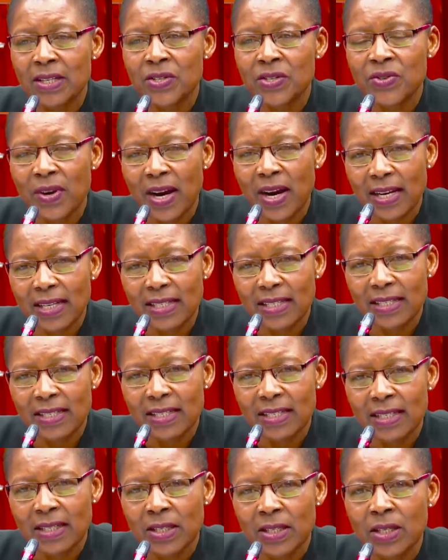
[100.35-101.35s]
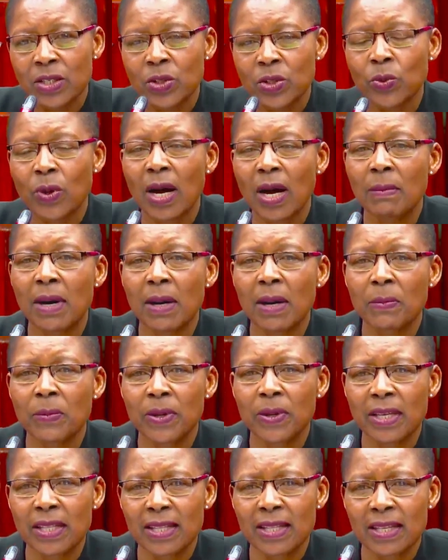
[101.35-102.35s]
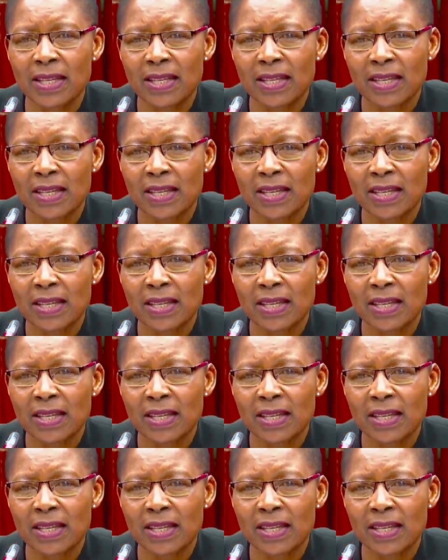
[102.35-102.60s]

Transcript: tried to come up with